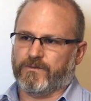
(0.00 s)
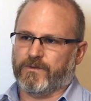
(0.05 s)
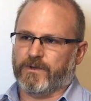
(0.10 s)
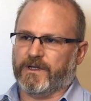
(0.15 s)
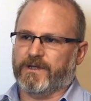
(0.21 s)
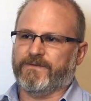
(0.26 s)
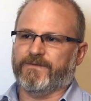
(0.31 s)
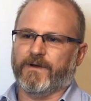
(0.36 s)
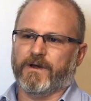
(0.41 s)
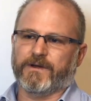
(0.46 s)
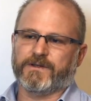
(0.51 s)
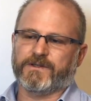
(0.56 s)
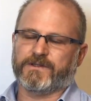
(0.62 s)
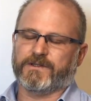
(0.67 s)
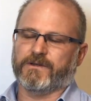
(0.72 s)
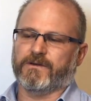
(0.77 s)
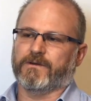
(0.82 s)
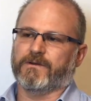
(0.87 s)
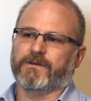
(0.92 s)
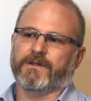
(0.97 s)
really
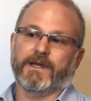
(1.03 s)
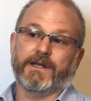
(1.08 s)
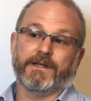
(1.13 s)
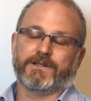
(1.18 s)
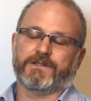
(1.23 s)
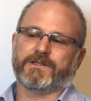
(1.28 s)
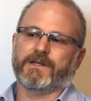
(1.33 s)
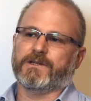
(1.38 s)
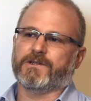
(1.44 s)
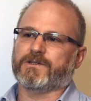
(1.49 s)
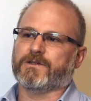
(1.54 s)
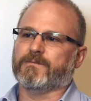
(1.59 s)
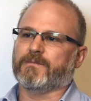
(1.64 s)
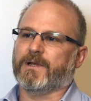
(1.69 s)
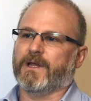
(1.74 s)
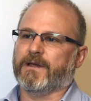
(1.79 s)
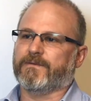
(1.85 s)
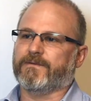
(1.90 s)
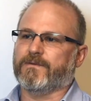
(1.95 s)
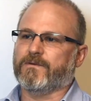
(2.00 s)
focusing on that extension
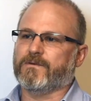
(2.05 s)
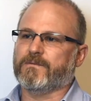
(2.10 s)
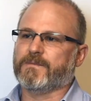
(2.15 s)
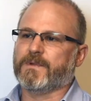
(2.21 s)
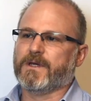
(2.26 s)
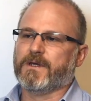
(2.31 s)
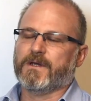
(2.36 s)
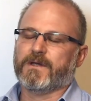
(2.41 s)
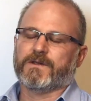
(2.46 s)
platform.